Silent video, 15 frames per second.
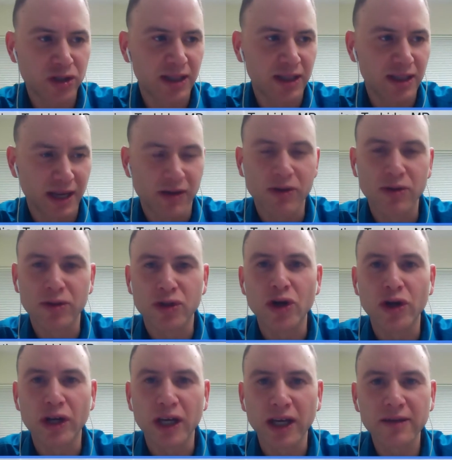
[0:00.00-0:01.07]
their own
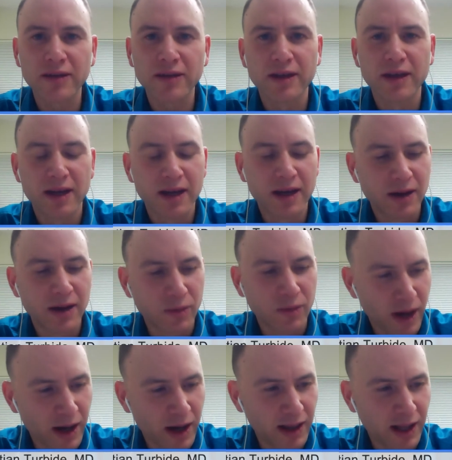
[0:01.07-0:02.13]
cooking.
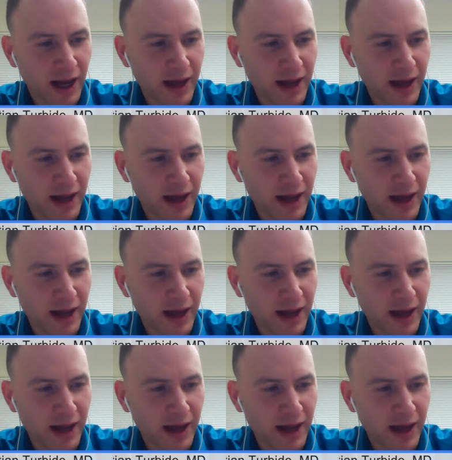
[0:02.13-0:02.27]
Well, I think